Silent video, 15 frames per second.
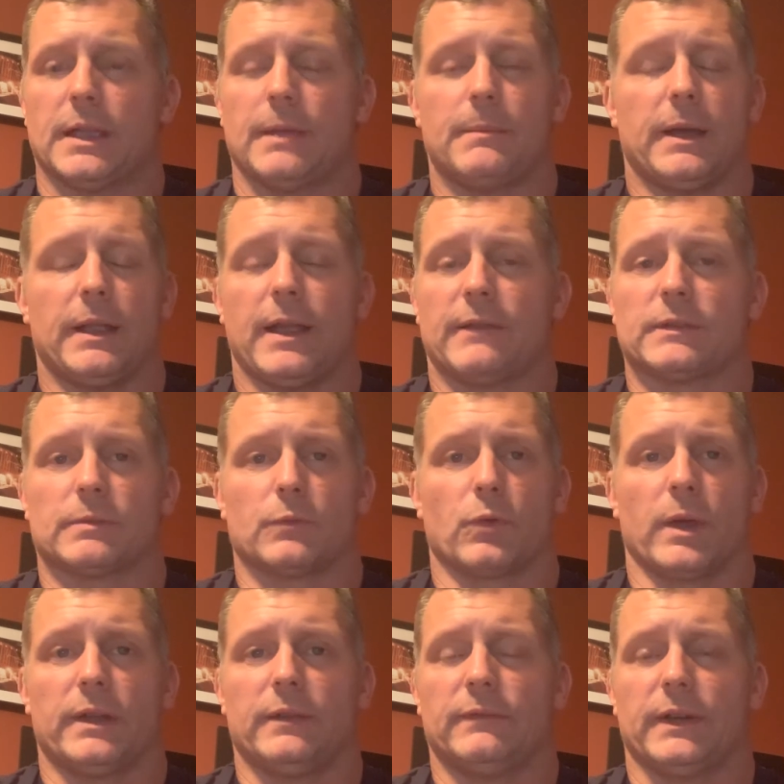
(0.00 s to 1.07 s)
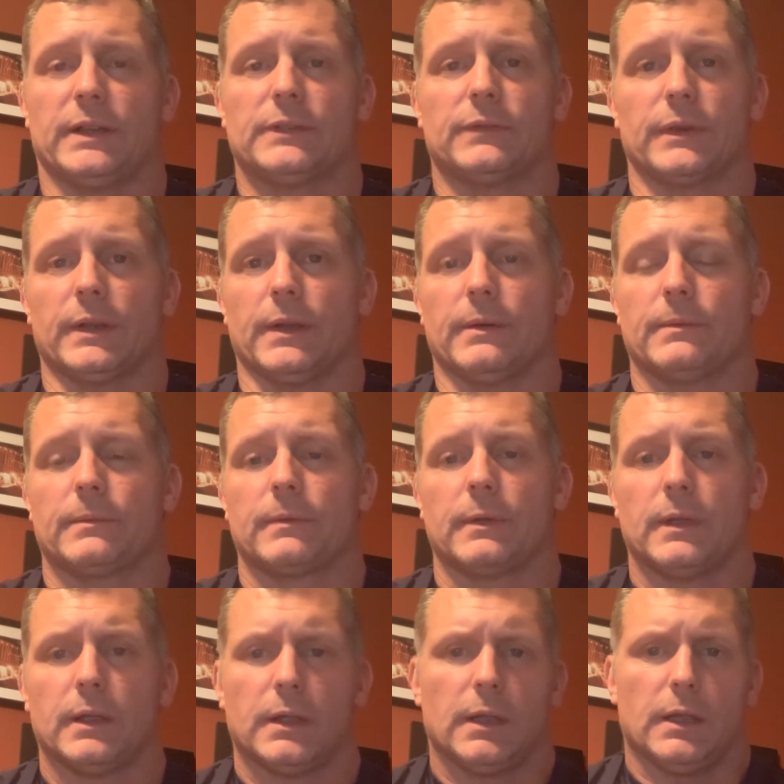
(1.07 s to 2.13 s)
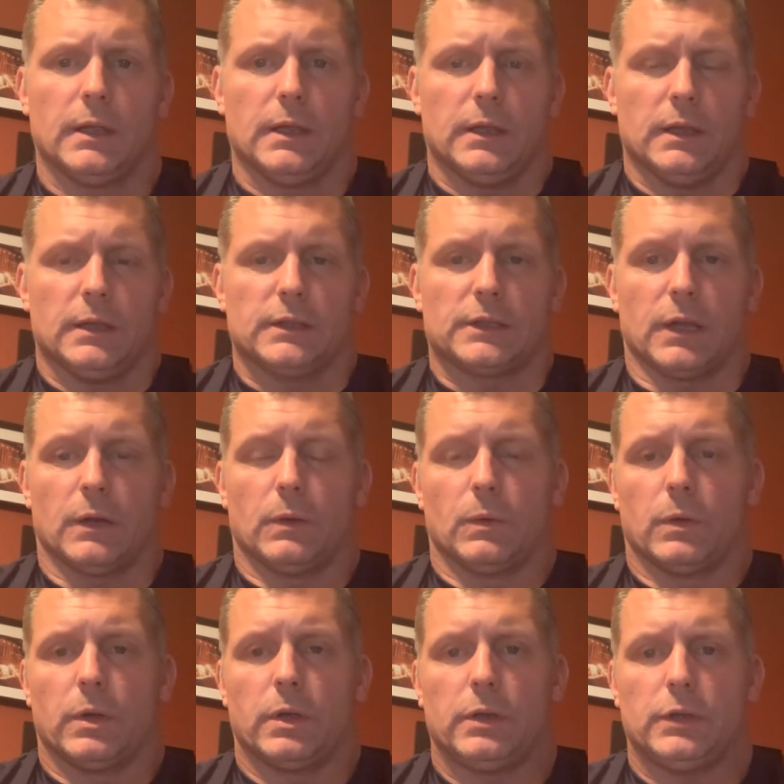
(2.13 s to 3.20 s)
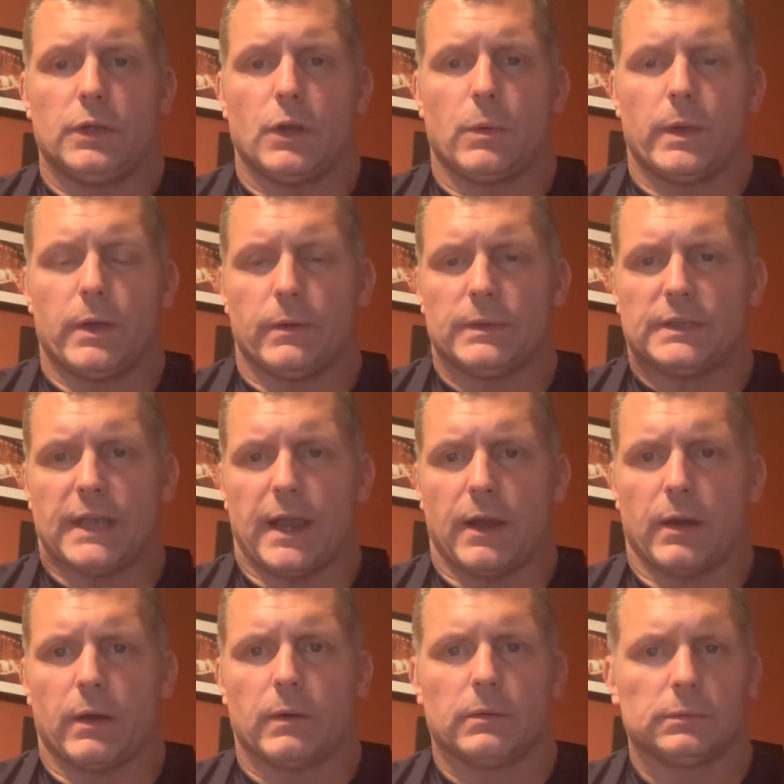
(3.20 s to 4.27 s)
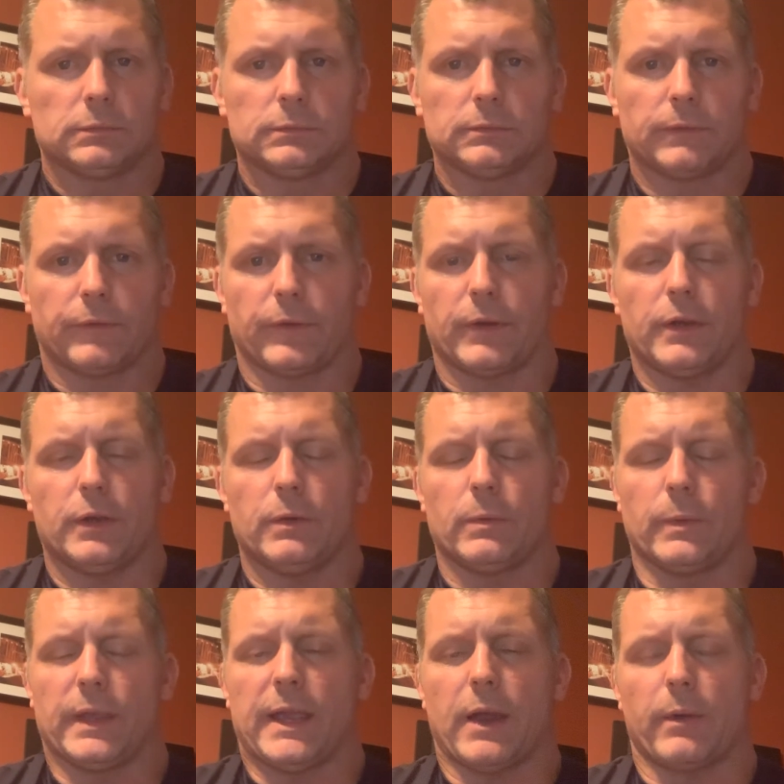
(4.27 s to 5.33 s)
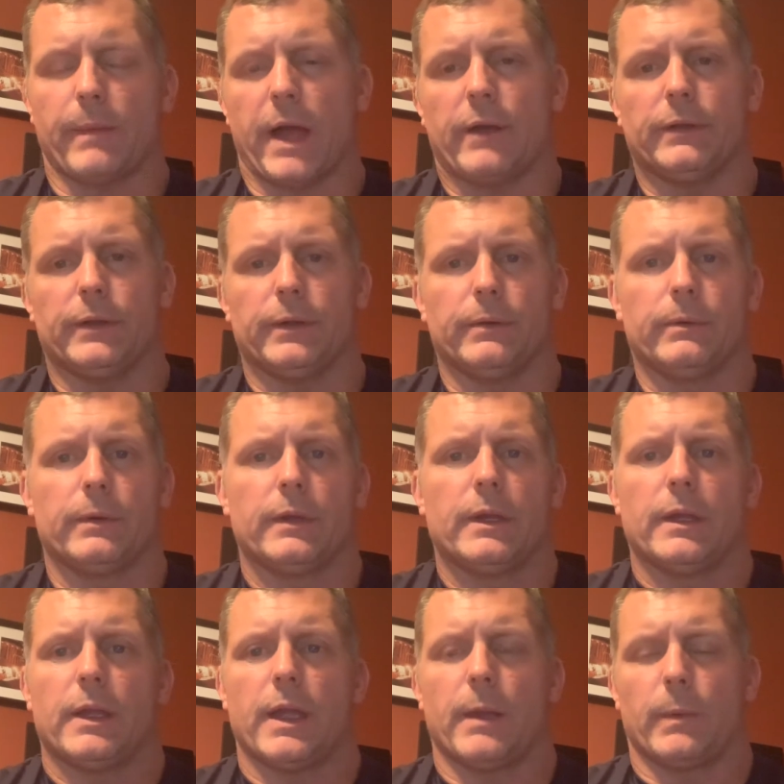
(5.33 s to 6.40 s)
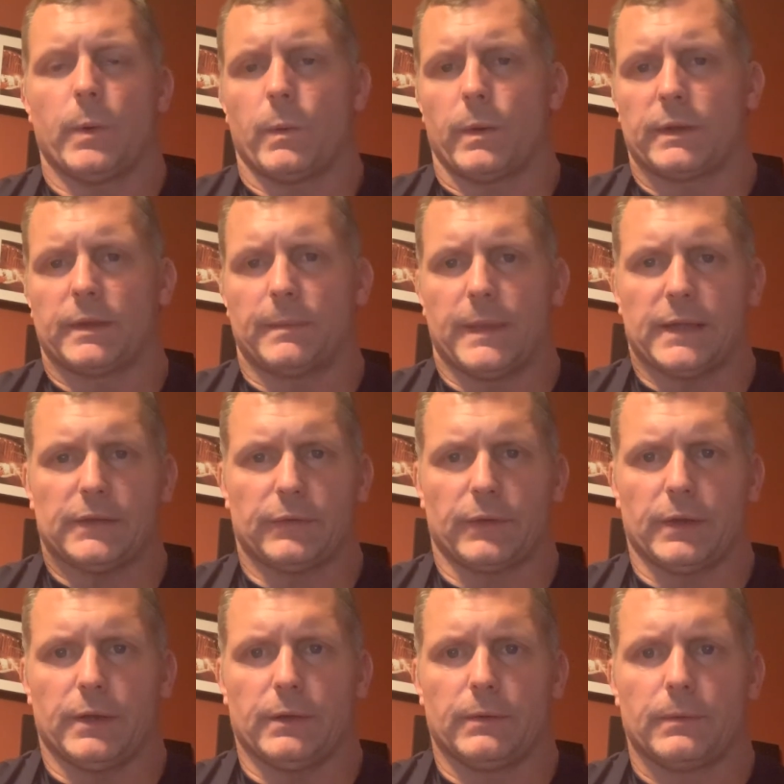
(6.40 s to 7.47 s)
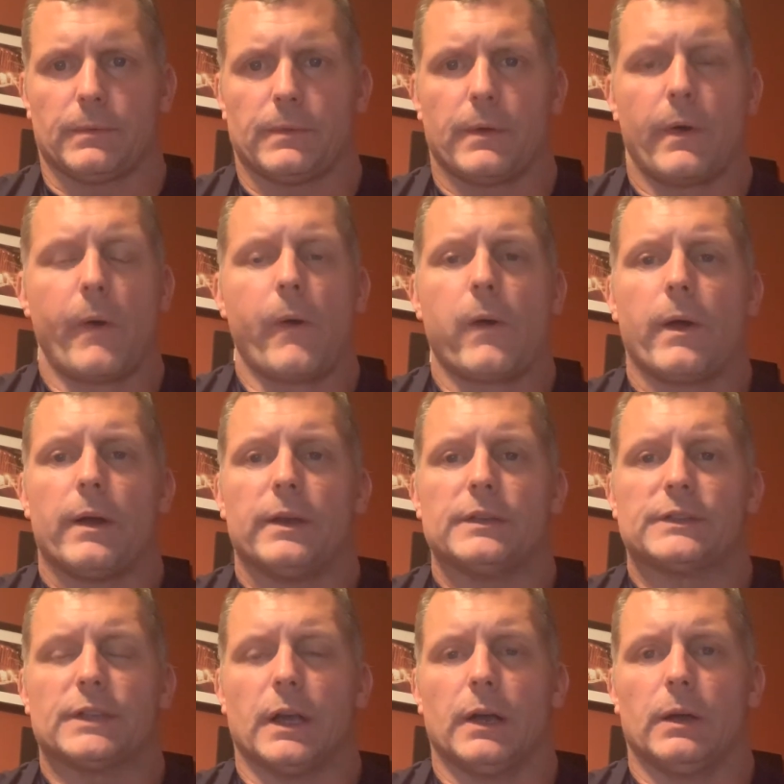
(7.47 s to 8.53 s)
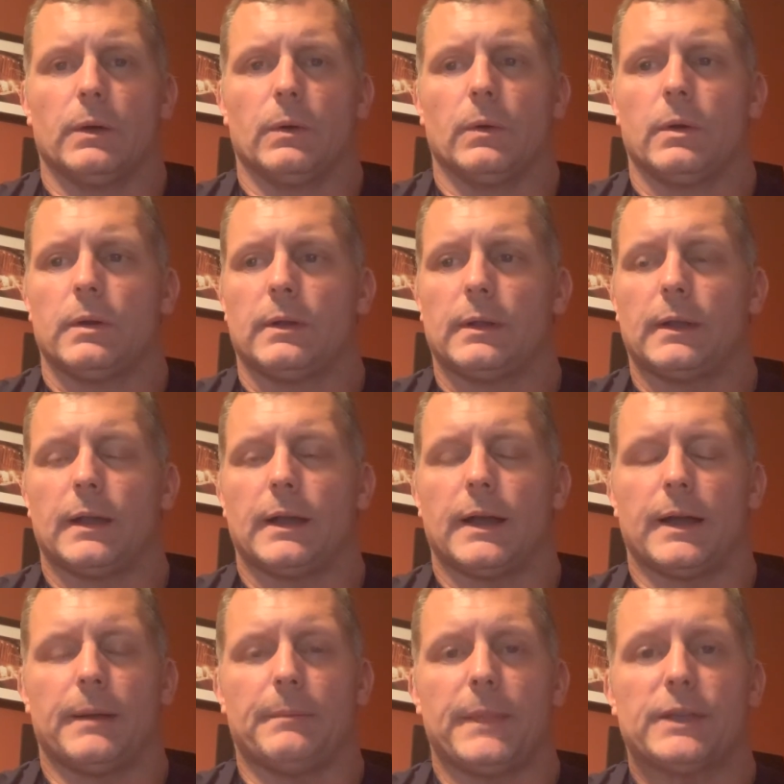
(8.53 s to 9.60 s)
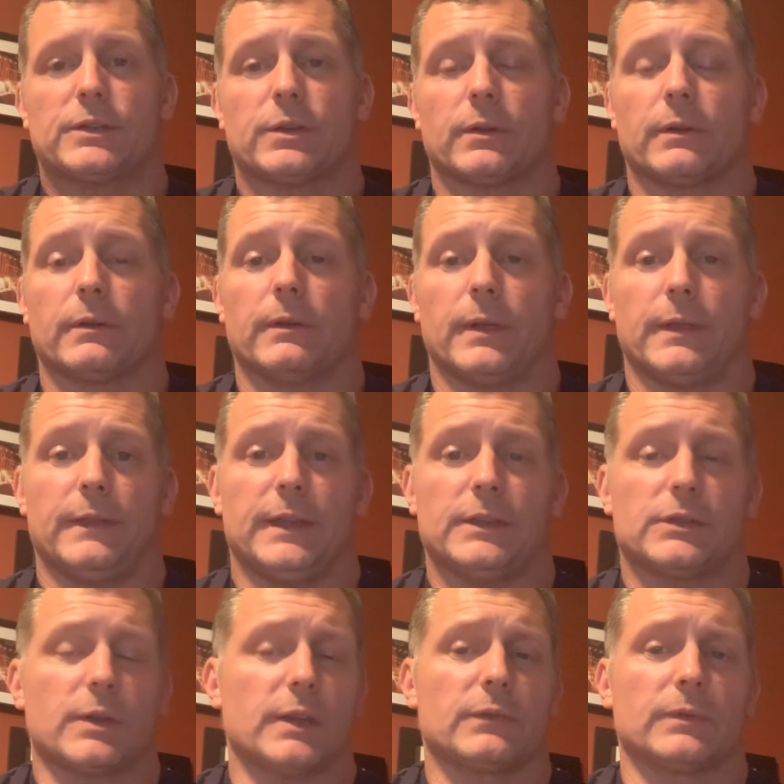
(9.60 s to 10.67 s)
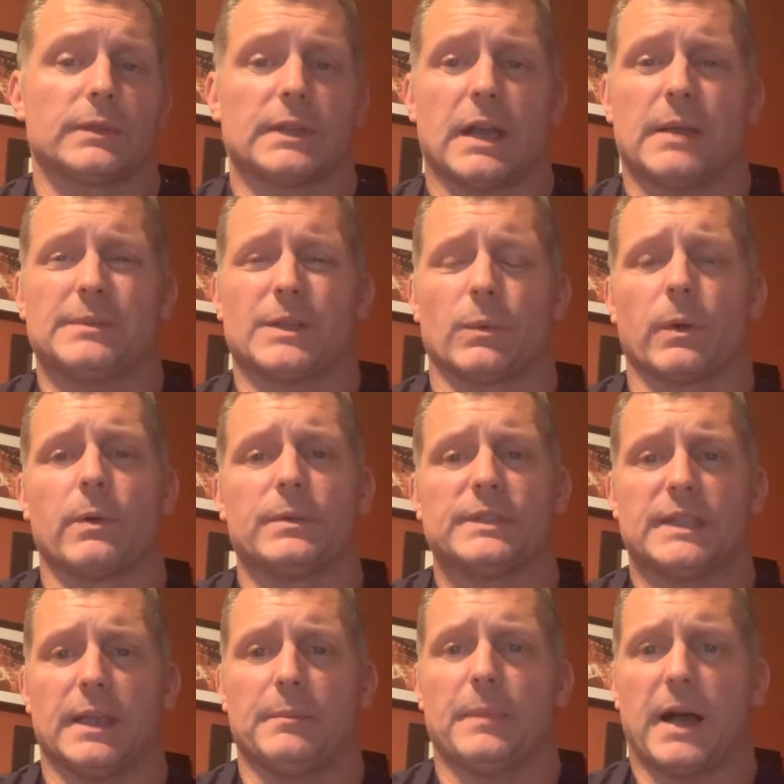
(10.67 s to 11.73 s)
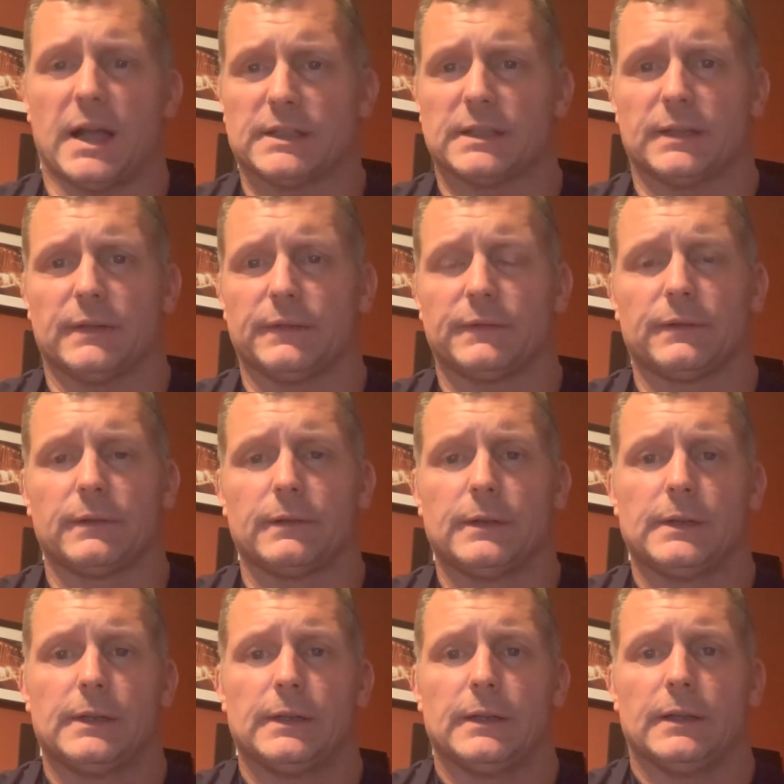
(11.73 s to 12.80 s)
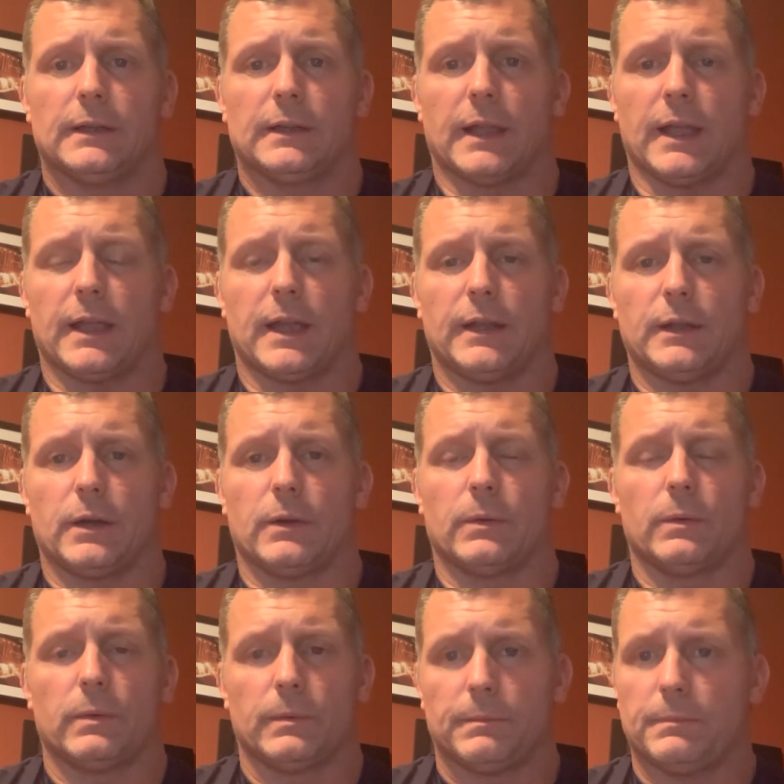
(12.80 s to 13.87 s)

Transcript: might have some great advice for you. So, we always care for you and we care about you and we want the best for you. So make sure in these stressful times that we're always staying positive. Okay, I know,